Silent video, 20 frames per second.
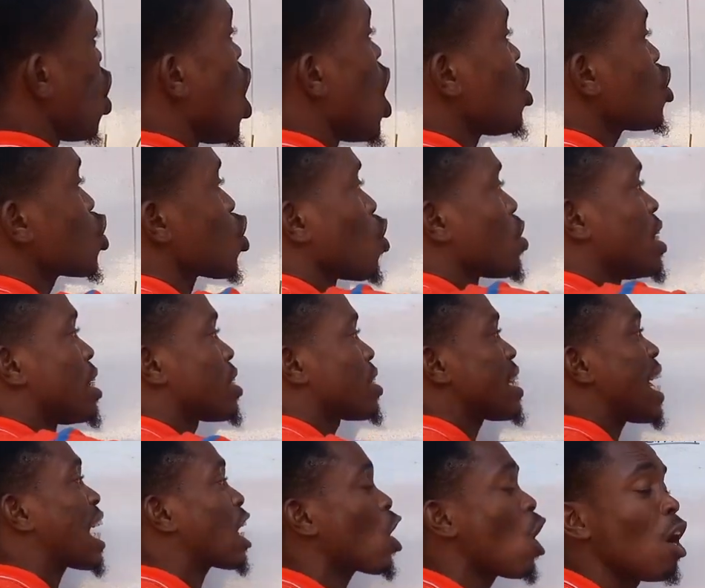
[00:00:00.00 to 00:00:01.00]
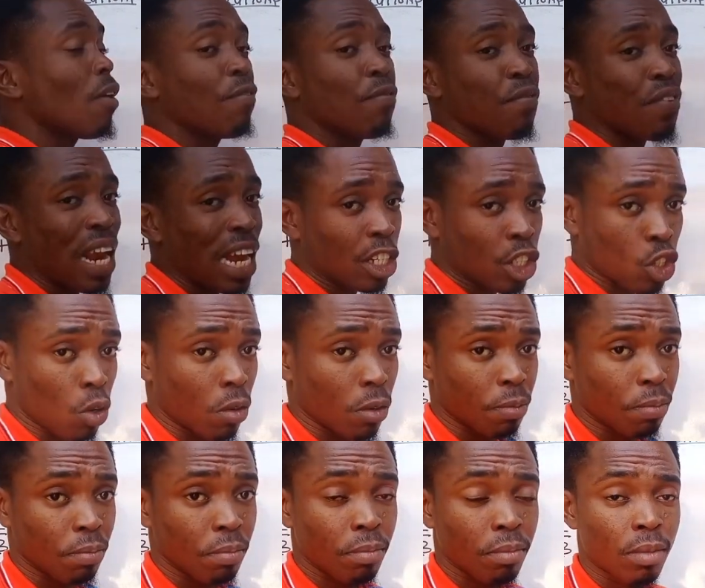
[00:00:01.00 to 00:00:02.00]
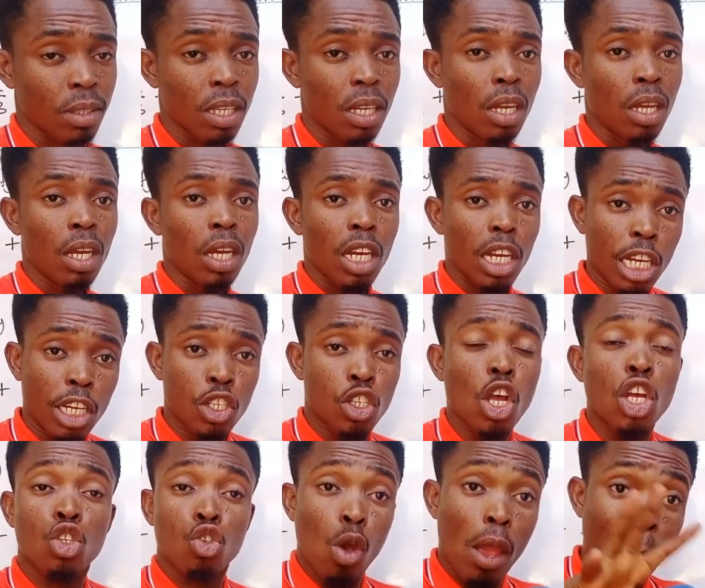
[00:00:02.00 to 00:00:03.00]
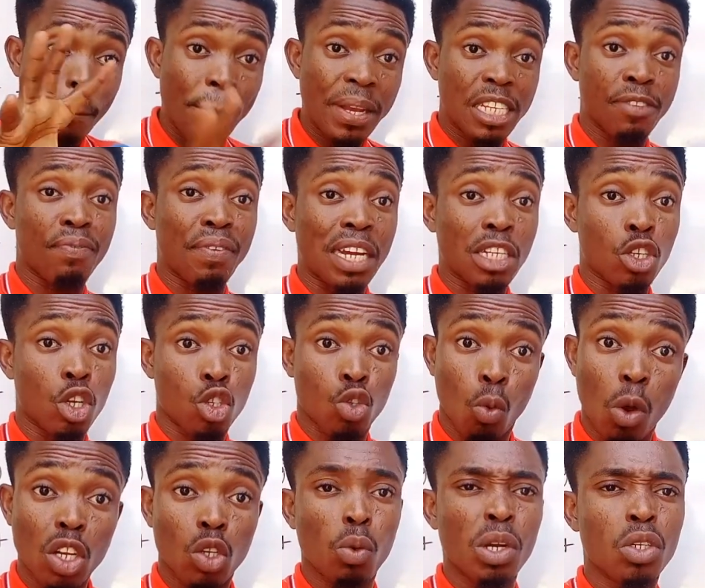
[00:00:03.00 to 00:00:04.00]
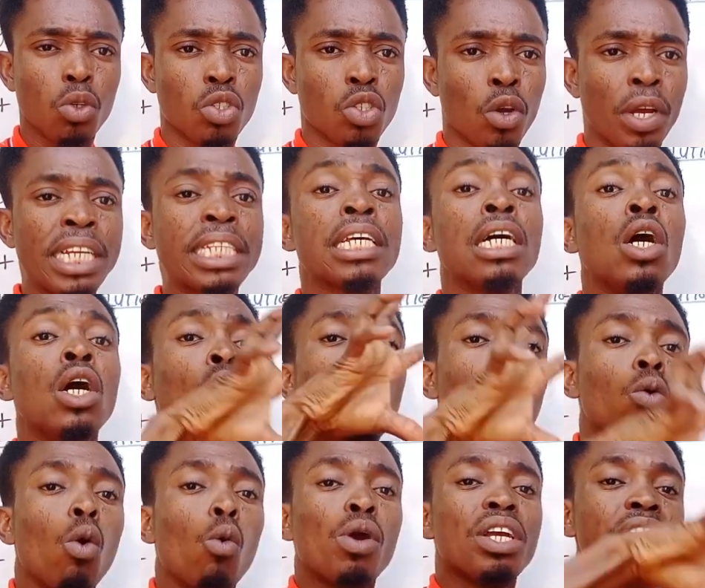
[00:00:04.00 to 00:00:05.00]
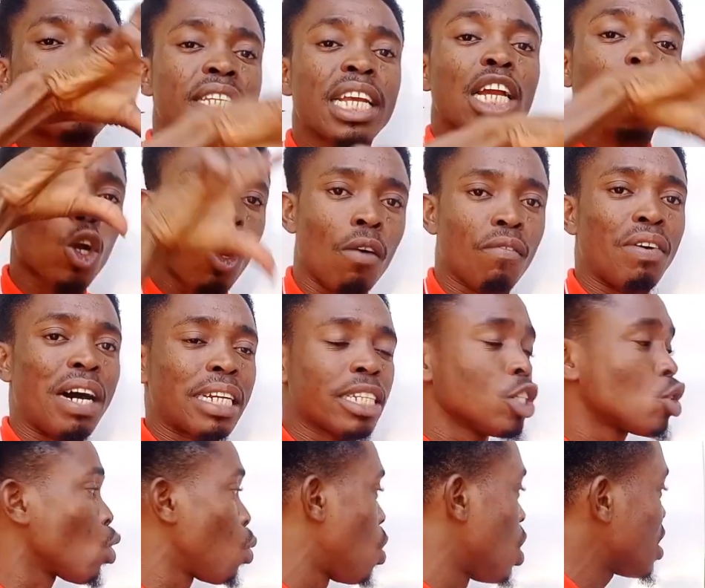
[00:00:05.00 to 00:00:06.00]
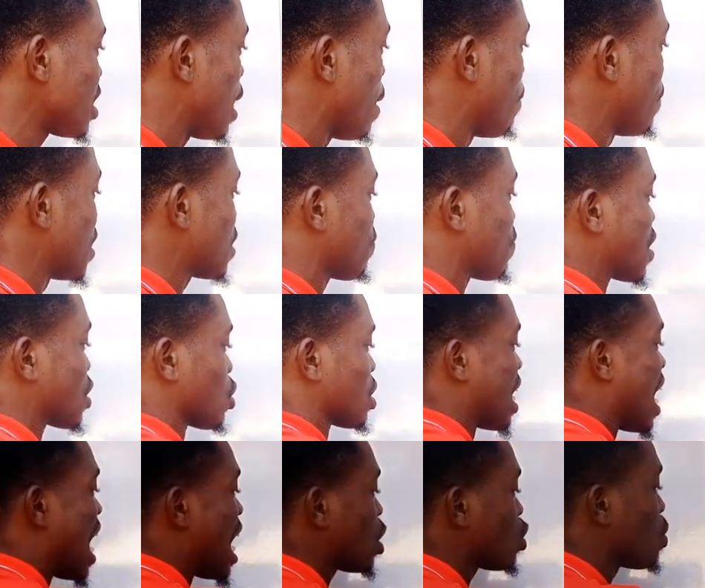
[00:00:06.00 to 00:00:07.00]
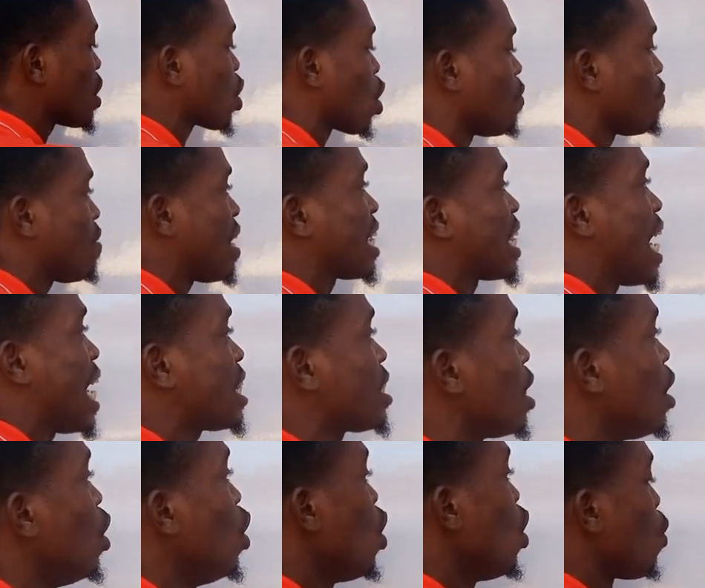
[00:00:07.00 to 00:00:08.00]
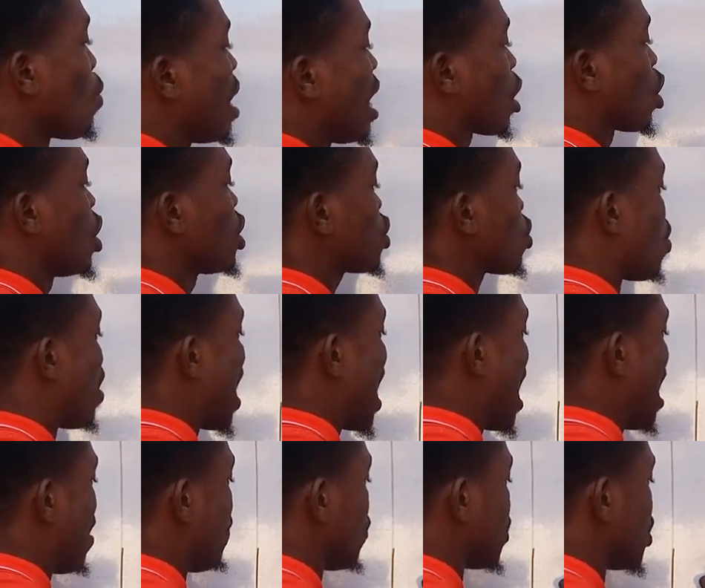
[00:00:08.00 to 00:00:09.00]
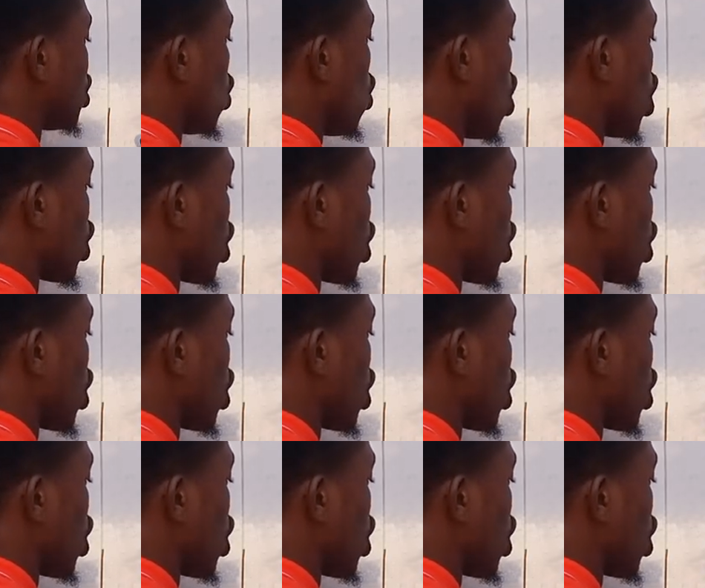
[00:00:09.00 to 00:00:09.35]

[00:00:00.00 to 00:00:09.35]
also the second fraction is also a mixed fraction. So what do we do to it? We will still convert it to what? A mixed fraction. How do we convert that? We are going to have the whole